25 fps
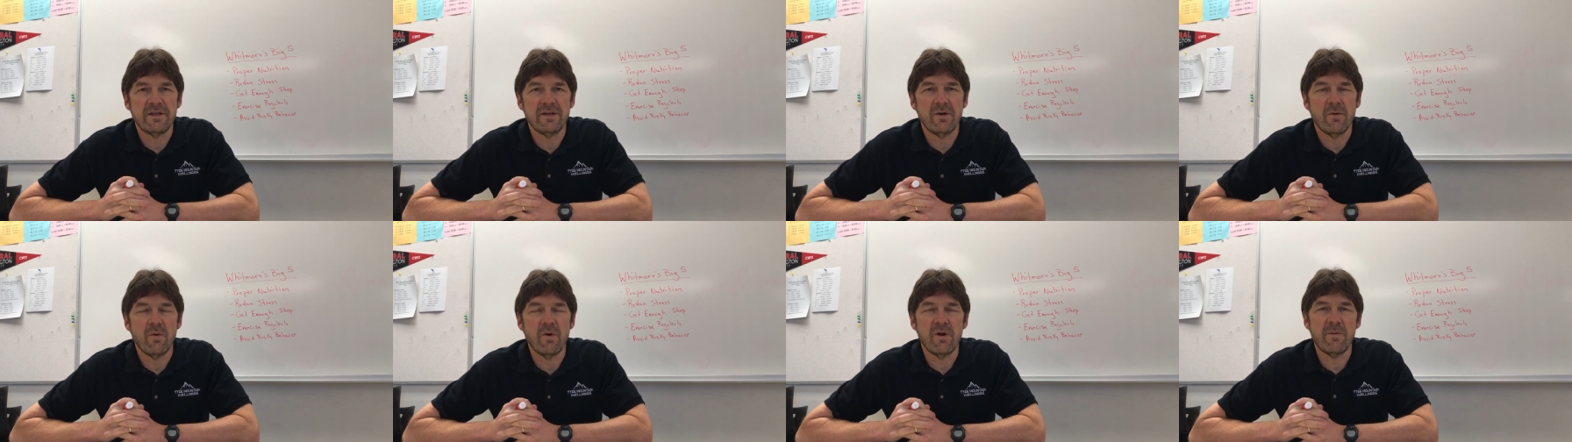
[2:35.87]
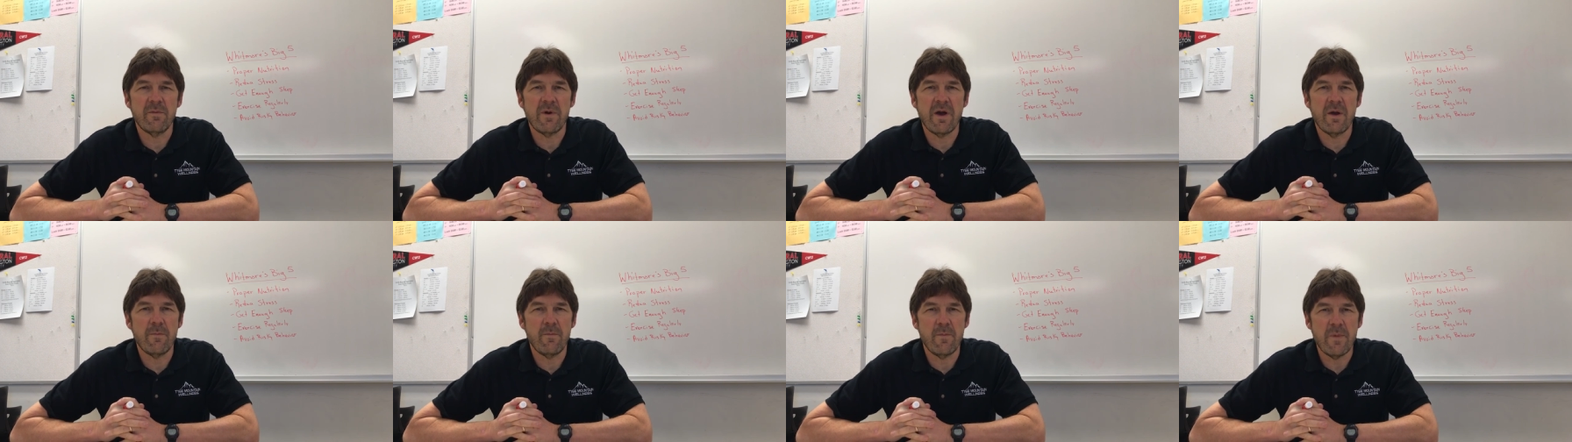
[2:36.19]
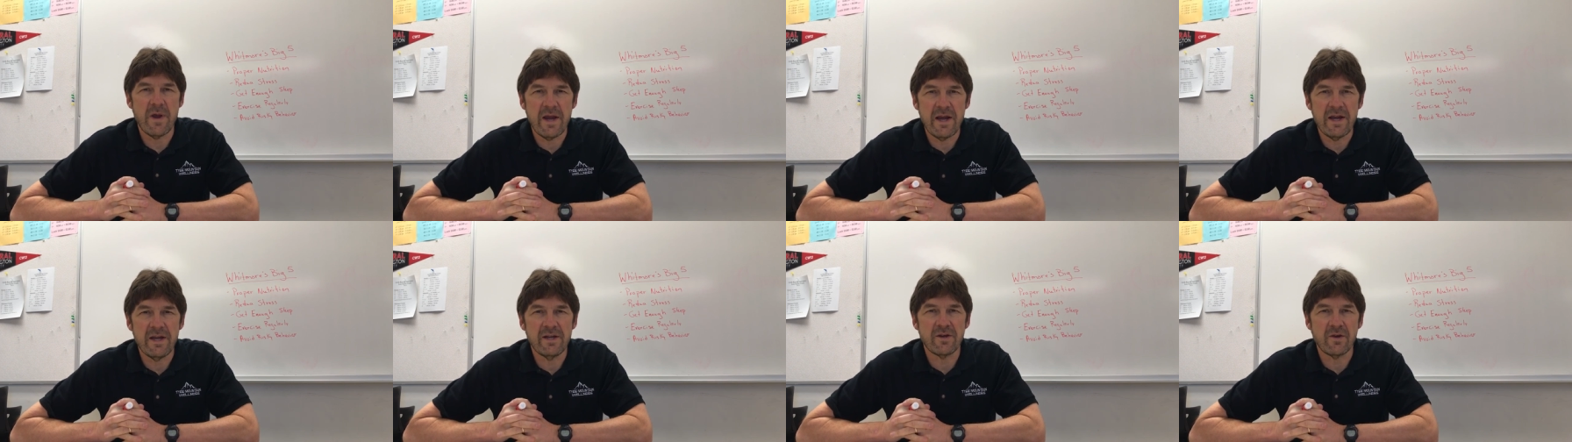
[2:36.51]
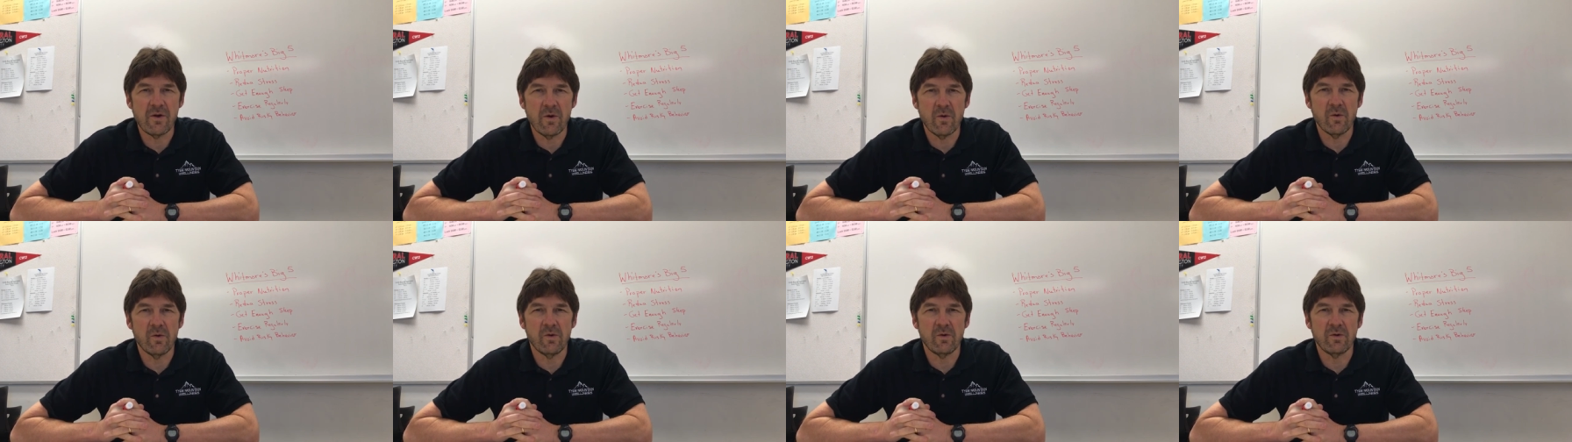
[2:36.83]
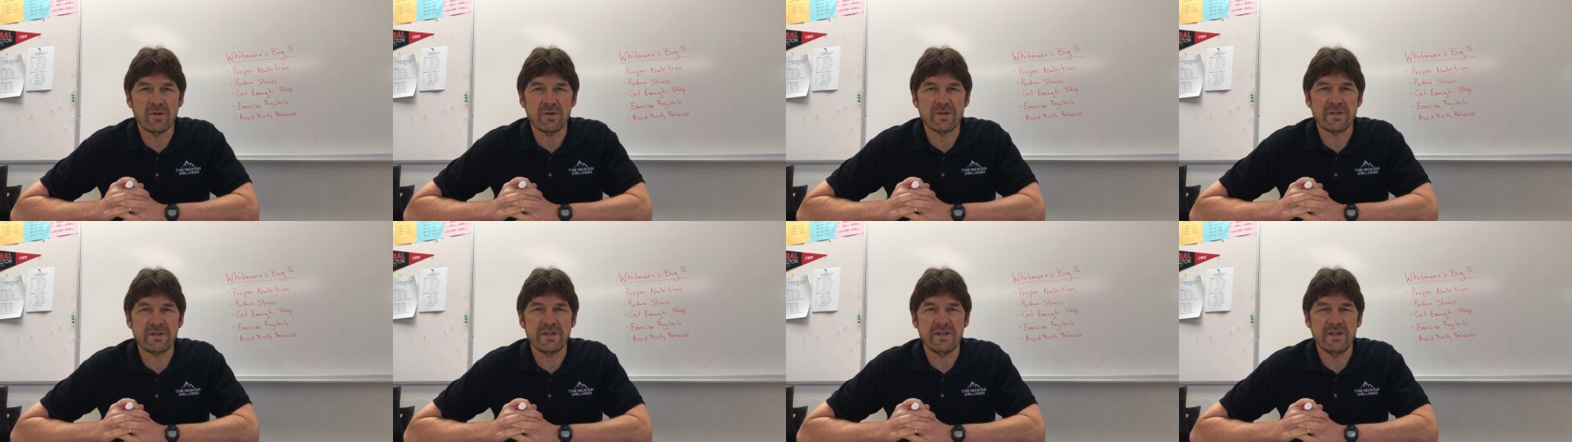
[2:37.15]
one of my main
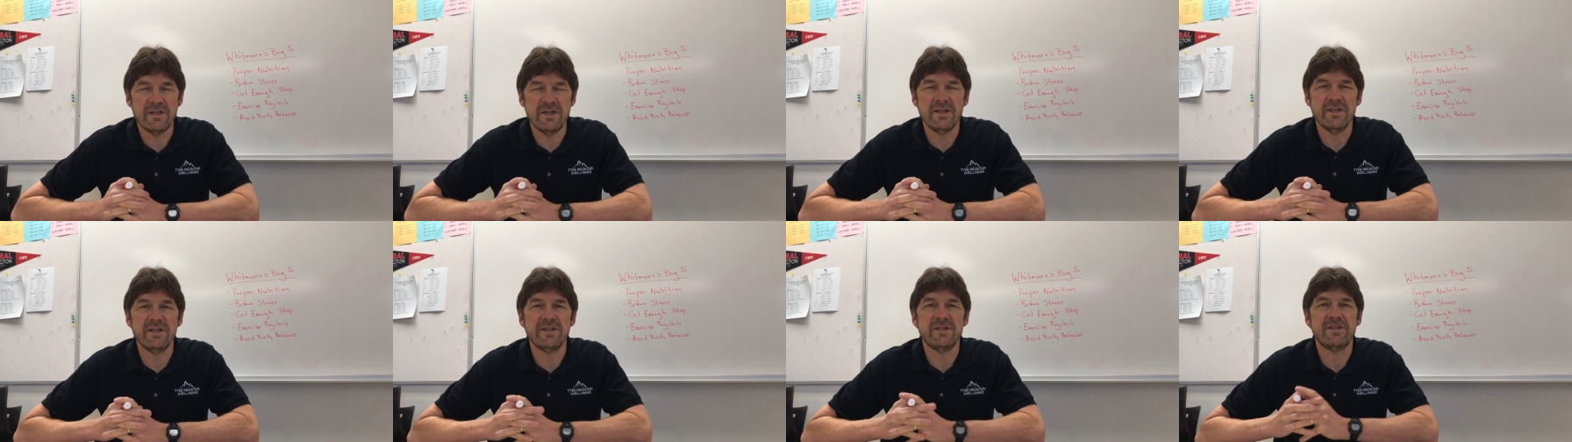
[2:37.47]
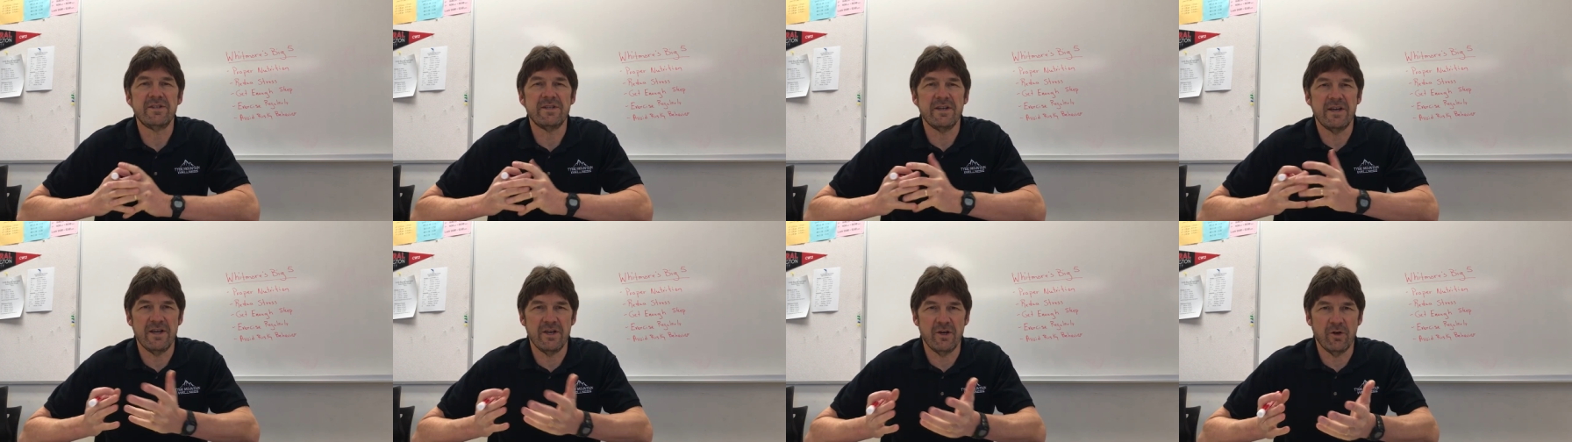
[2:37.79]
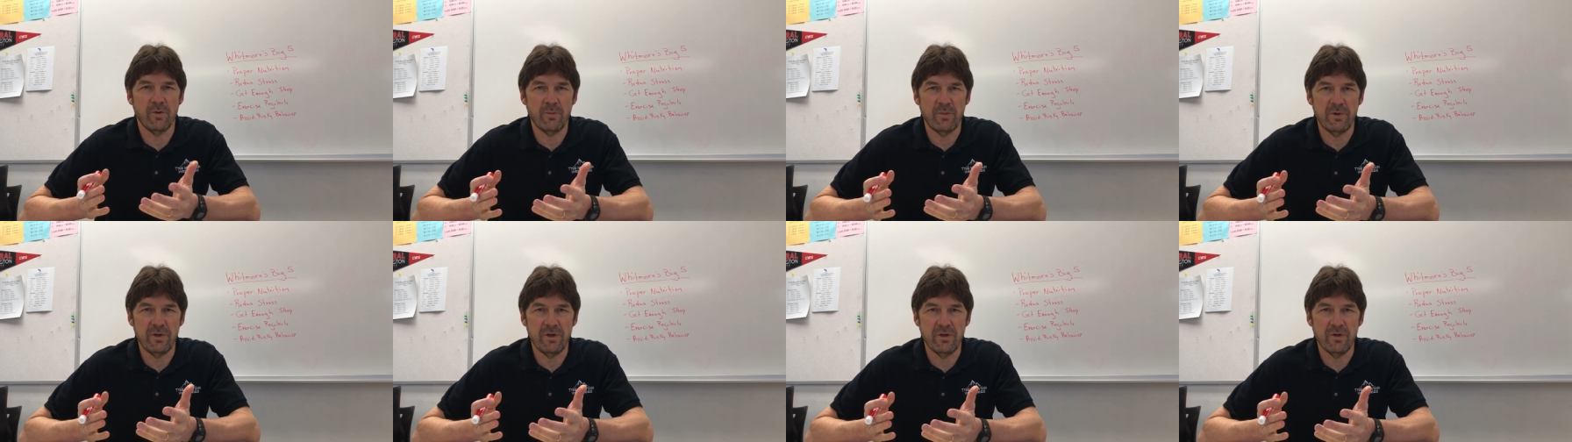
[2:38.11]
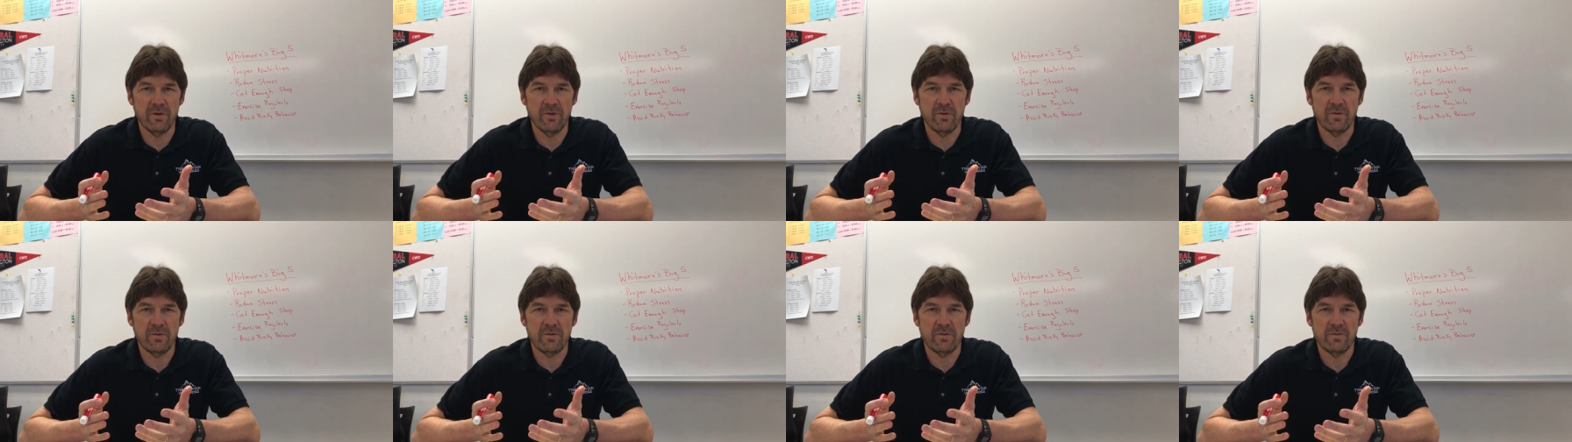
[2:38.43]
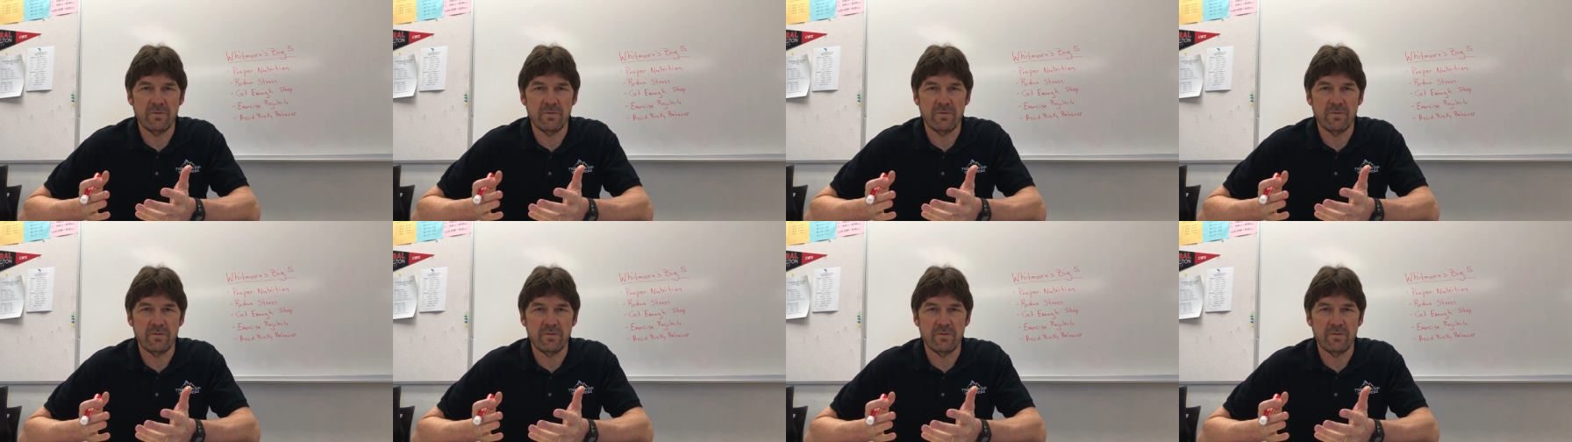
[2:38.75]
goals is to help you.